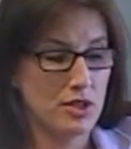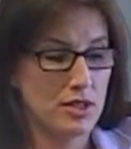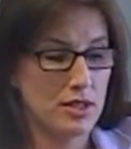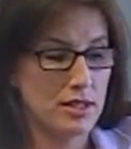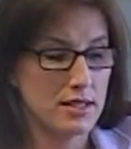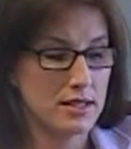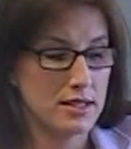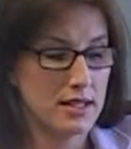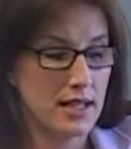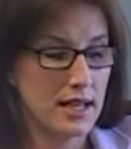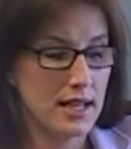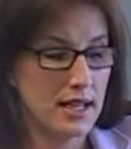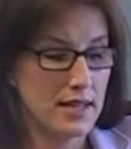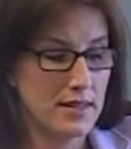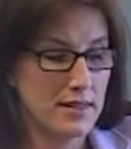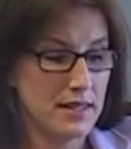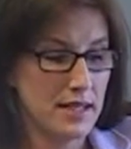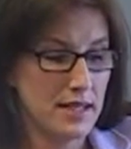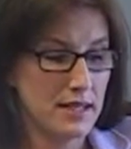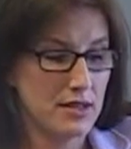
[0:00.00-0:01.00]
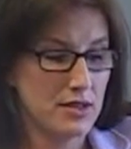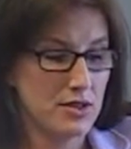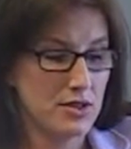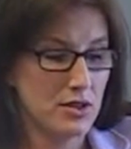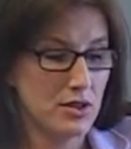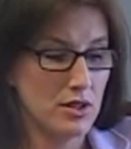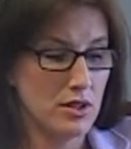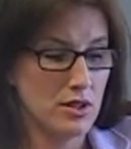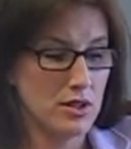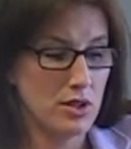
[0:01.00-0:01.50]
The second thing is
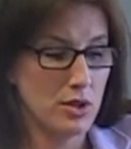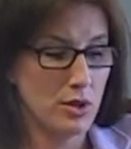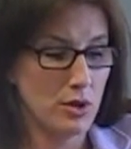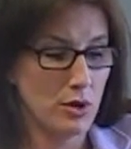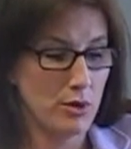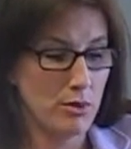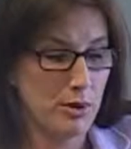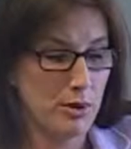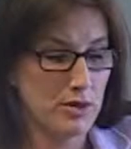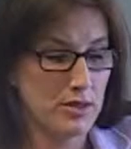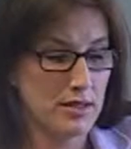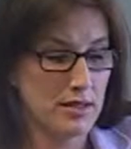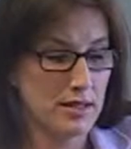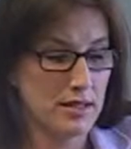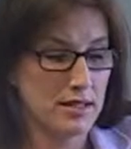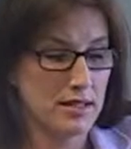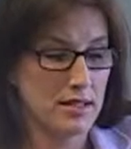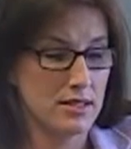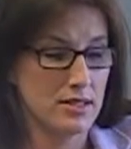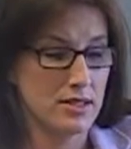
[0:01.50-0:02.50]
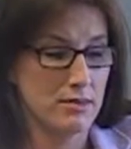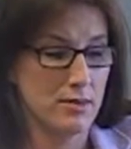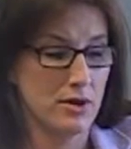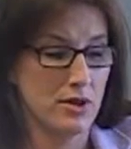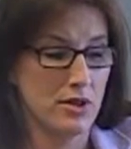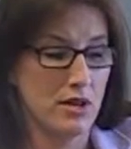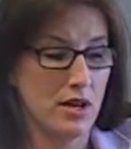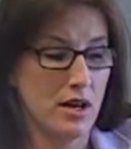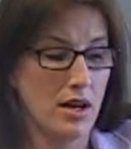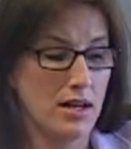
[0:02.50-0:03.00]
students who are abusing the system are
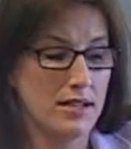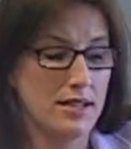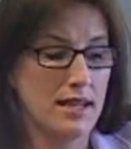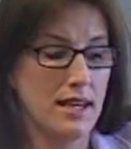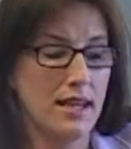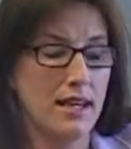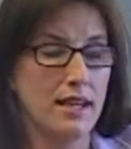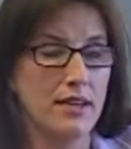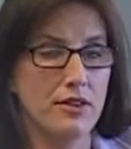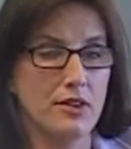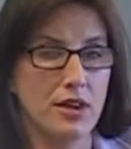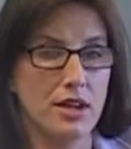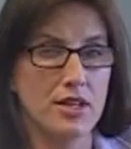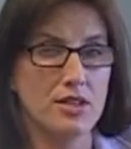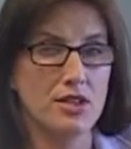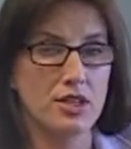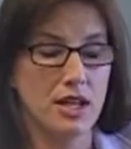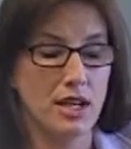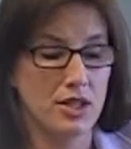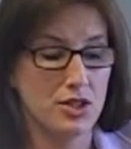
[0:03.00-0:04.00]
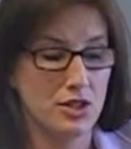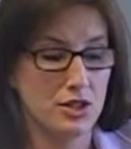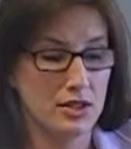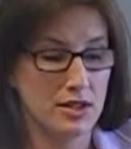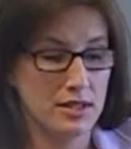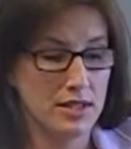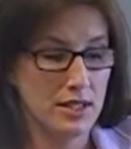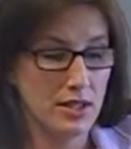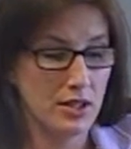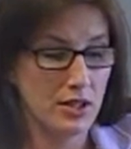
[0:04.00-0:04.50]
not taking their education
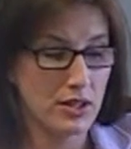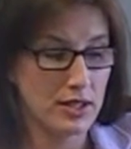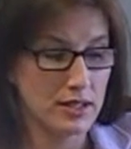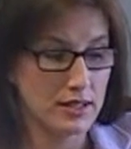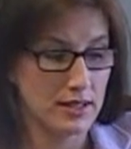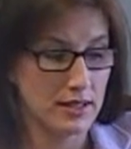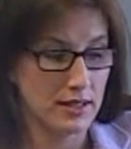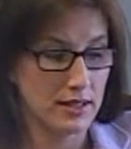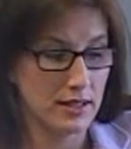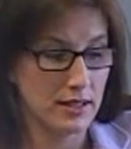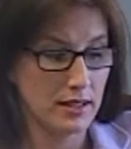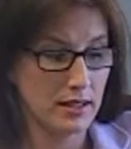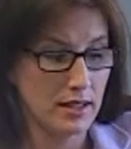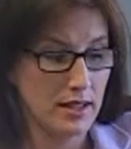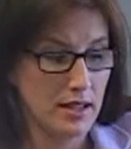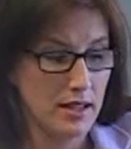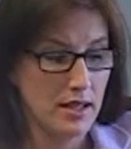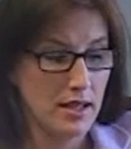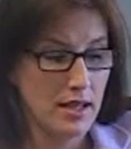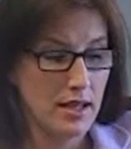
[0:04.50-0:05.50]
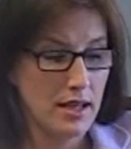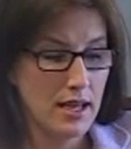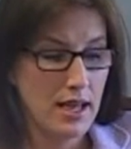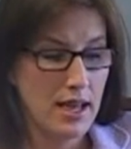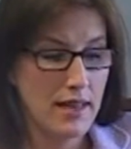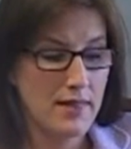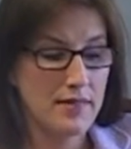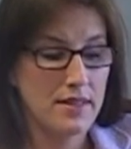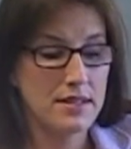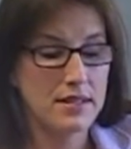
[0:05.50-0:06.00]
seriously.
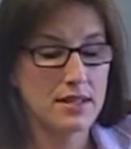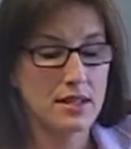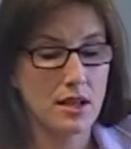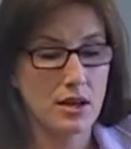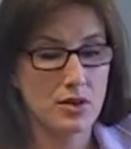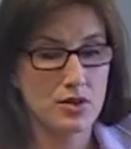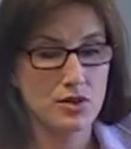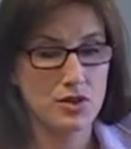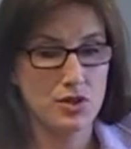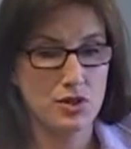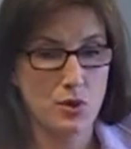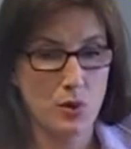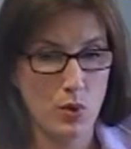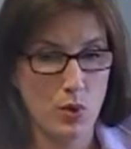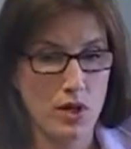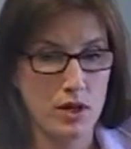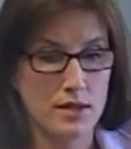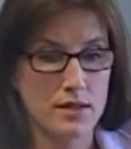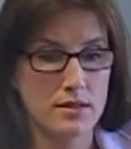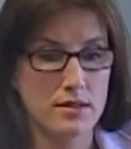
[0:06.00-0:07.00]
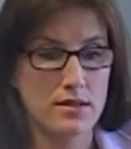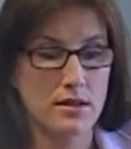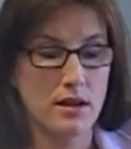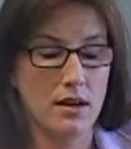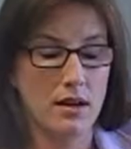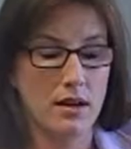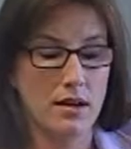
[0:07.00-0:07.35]
And this goes towards